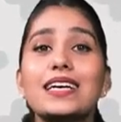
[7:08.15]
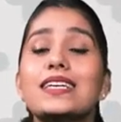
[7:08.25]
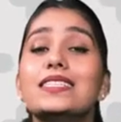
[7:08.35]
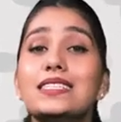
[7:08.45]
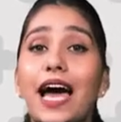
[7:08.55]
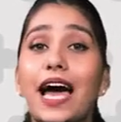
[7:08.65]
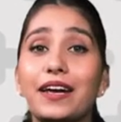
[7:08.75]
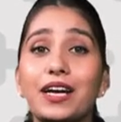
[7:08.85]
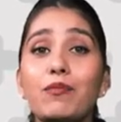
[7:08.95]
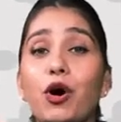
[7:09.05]
The
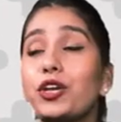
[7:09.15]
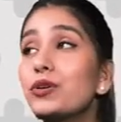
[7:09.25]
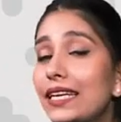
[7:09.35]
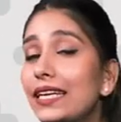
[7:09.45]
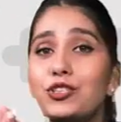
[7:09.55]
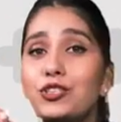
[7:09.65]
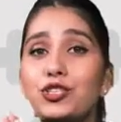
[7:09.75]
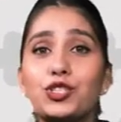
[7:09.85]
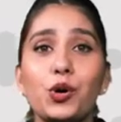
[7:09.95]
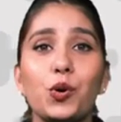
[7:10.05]
diagram on your screen
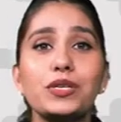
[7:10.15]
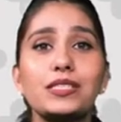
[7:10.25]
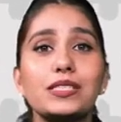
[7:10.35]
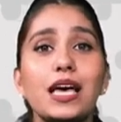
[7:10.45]
shows